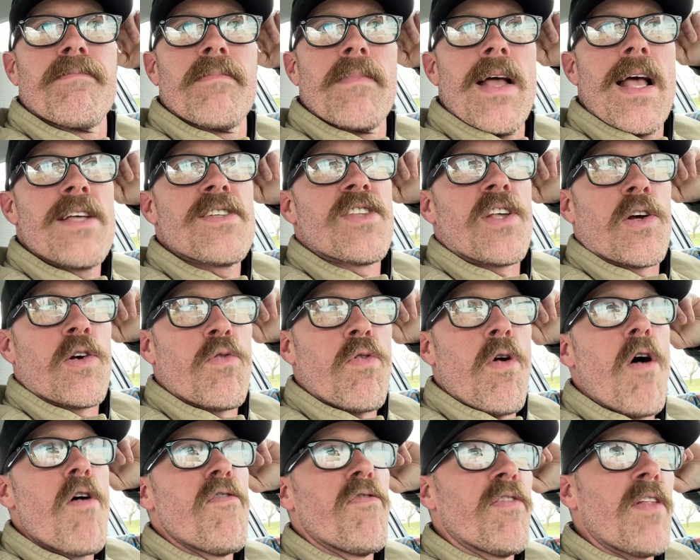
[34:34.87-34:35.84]
as the
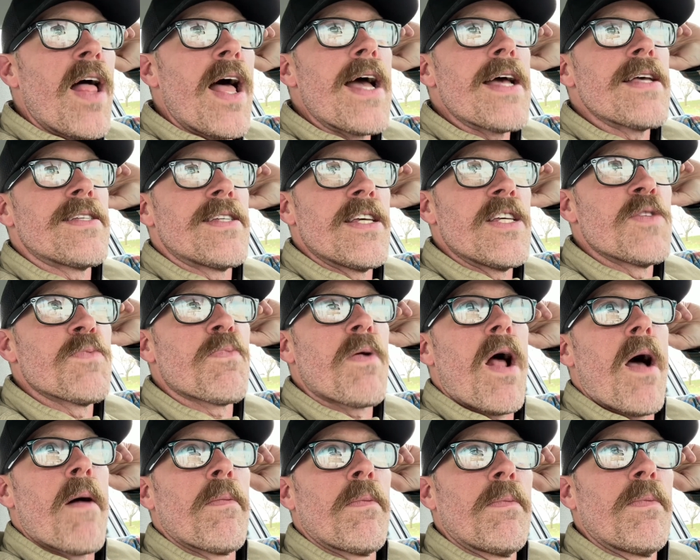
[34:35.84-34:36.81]
crow flies, he's
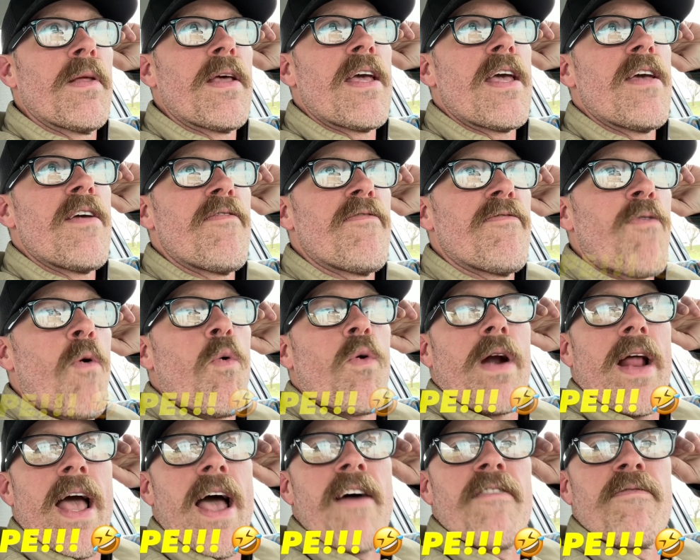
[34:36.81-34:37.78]
probably
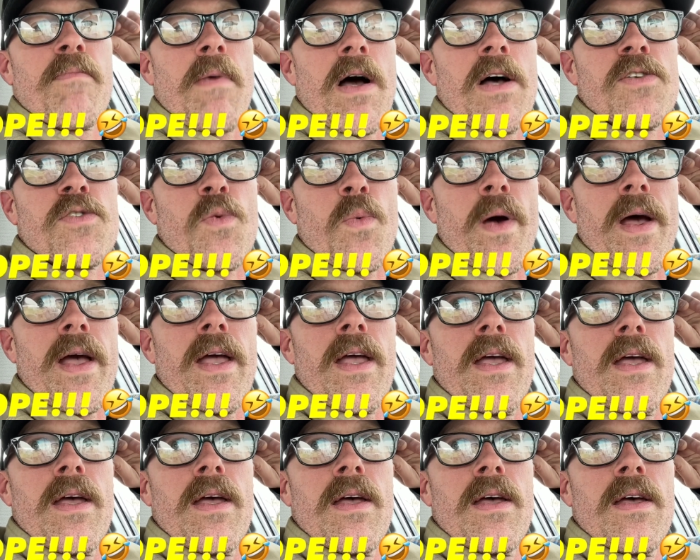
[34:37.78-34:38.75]
4.5 miles away
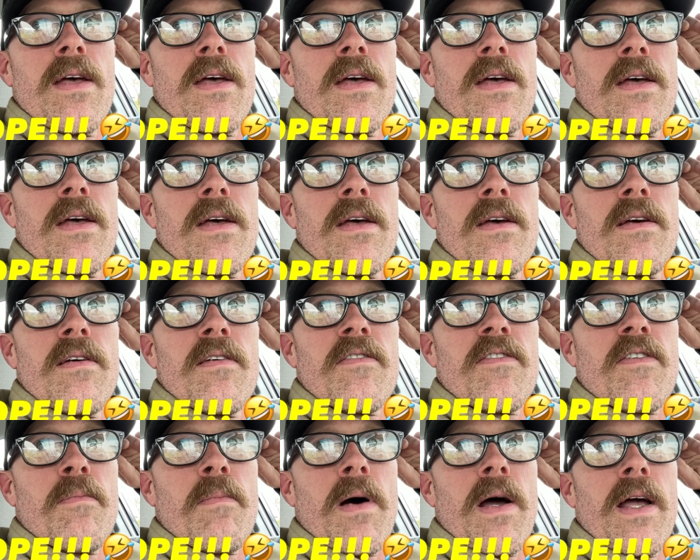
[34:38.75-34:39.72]

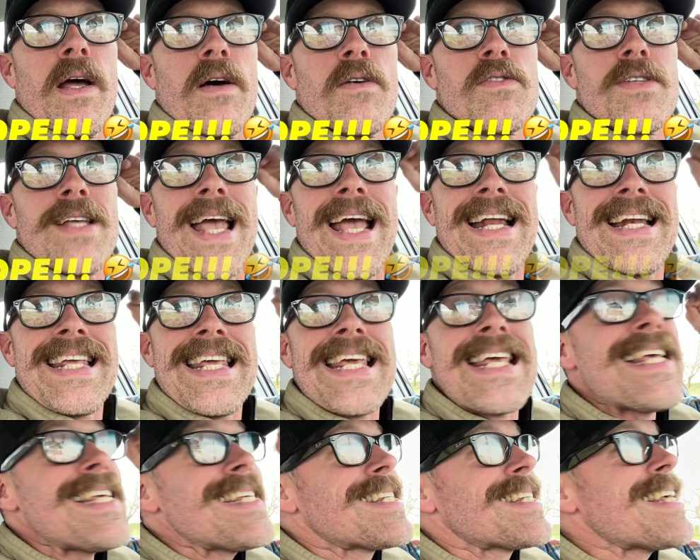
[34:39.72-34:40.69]
from my house. And
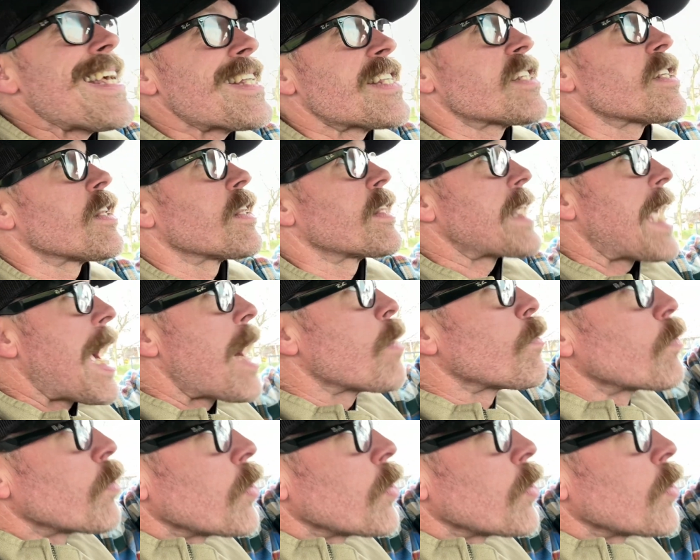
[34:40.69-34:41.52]
he sits down